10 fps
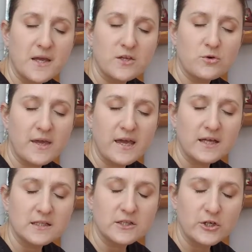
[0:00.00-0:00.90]
you
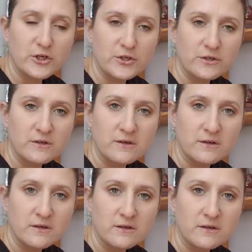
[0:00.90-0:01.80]
can't learn
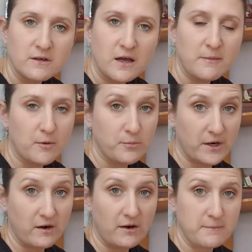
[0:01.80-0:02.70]
about
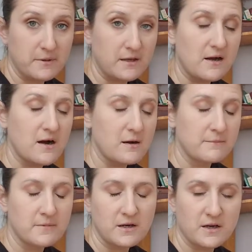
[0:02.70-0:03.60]
prayer and
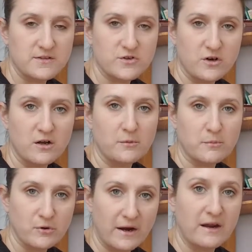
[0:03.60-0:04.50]
become a strong
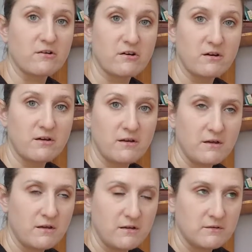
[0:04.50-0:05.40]
prayer
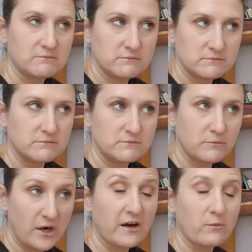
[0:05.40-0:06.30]

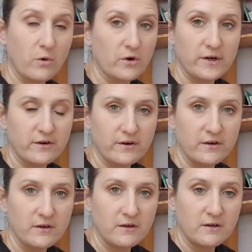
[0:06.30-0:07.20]
prayer
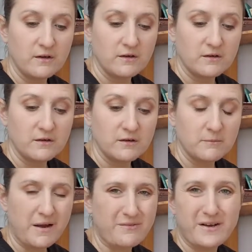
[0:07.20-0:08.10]
warrior
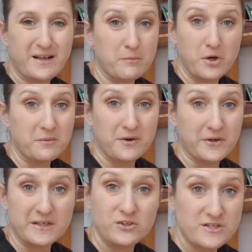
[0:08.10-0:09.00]
by reading a book about
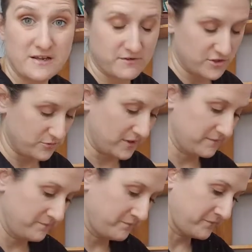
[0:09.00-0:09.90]
it. You just have to do it.
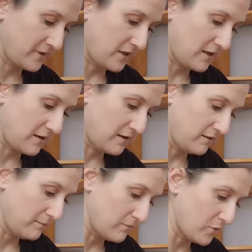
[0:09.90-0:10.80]
Uh,
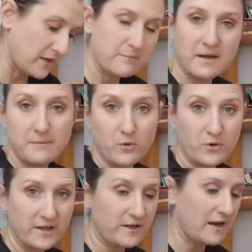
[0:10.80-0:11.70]
morning by
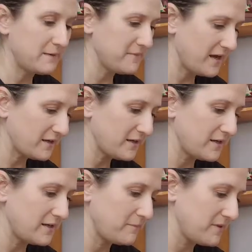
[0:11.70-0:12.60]
morning, I'm not going
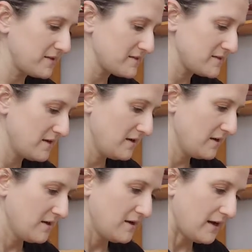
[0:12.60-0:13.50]
to keep this.
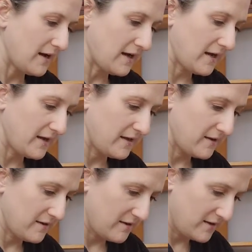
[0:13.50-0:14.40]

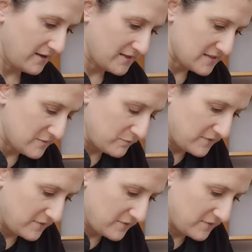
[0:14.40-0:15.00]
I, it's,